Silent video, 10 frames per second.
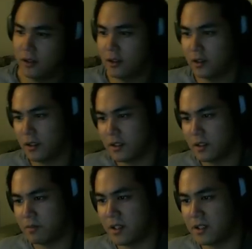Because it
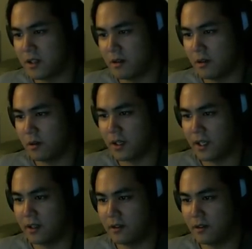depends how you look
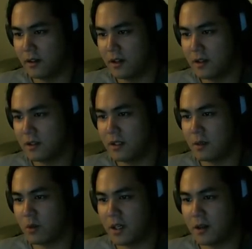at it. That
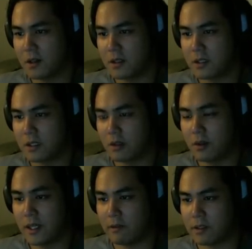way goes to
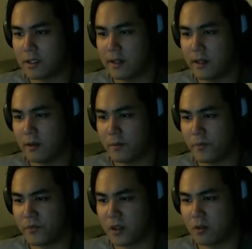the outside.
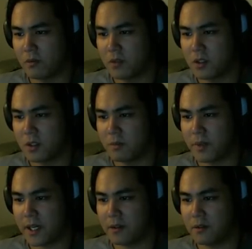Just the
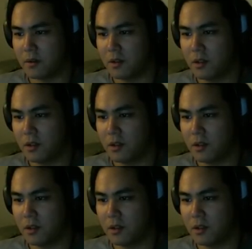back door.